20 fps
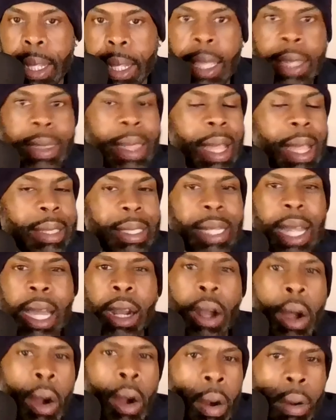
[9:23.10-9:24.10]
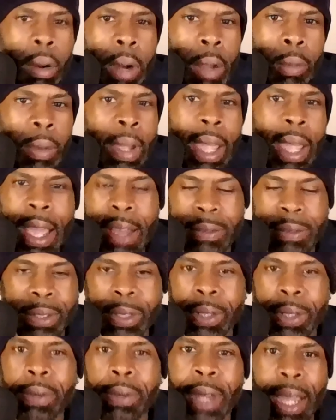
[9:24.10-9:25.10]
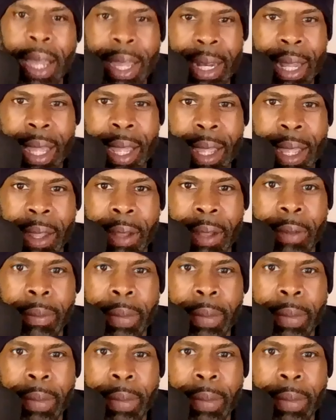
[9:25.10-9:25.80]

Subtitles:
That's not all that we have to do that day.